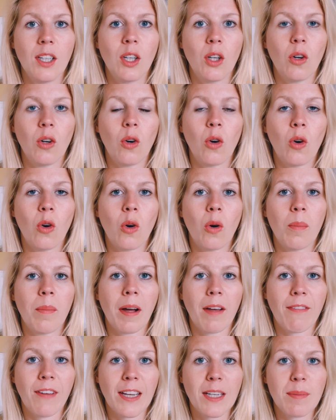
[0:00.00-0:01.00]
or
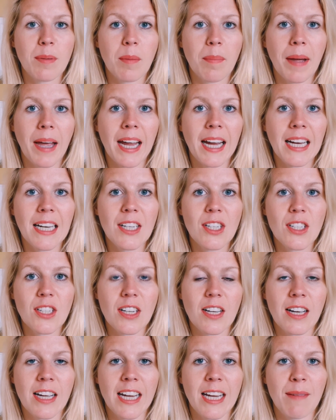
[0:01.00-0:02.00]
my Facebook page,
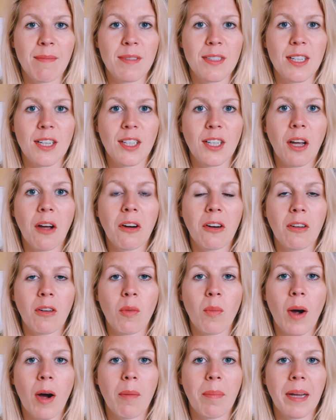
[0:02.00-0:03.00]
Ahimsa Yoga
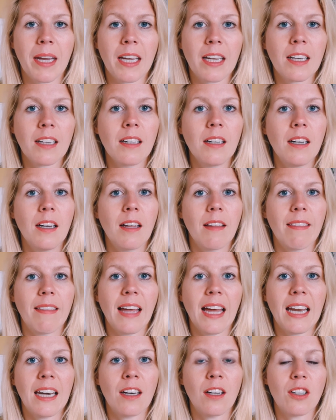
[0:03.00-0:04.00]
and Wellbeing,
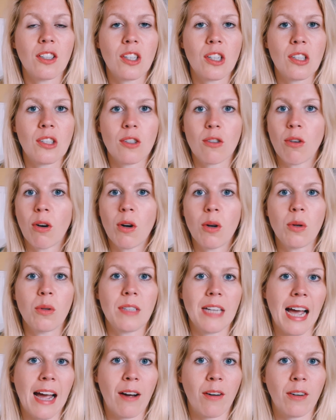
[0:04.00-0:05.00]
then just scroll
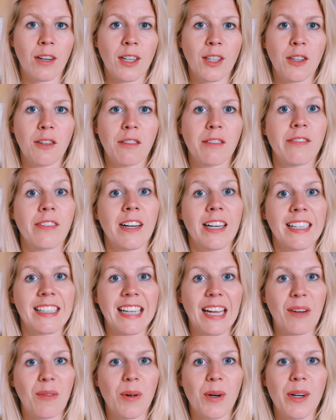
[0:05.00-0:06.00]
down and you'll find
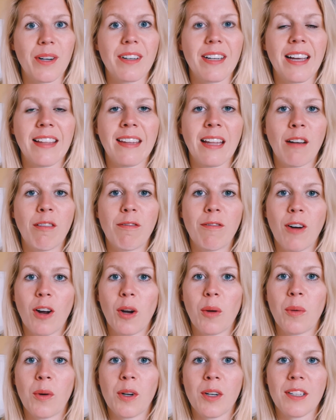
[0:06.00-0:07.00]
day 1 and then
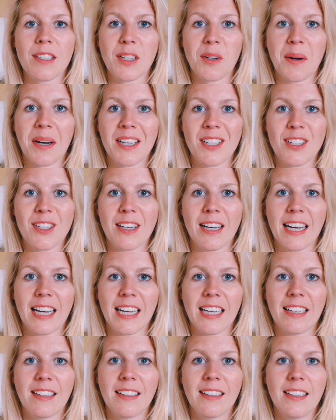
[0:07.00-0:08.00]
follow on
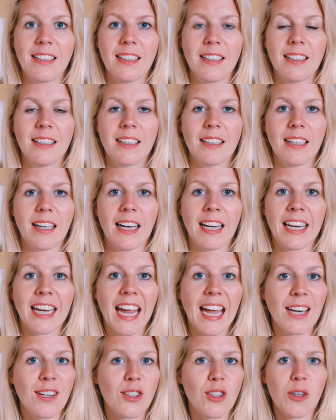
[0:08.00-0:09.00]
sequentially. And
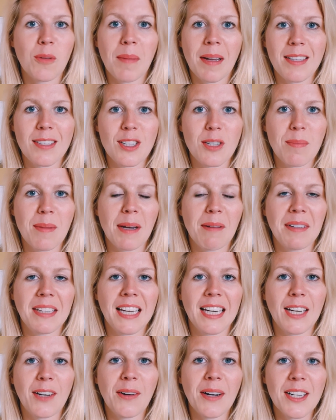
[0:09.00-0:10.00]
again, do message me with
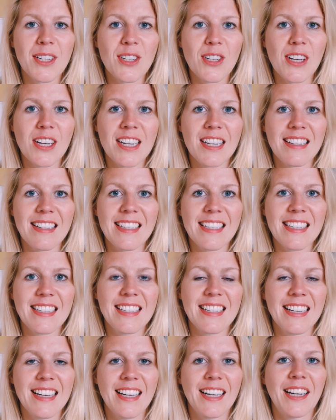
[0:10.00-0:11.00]
any
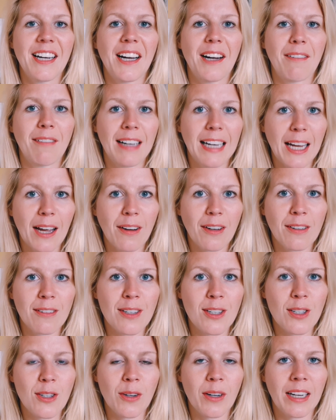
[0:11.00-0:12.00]
questions. I really hope you're
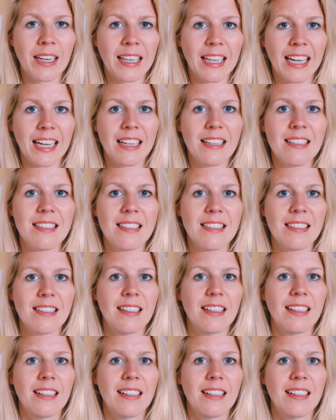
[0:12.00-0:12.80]
enjoying this.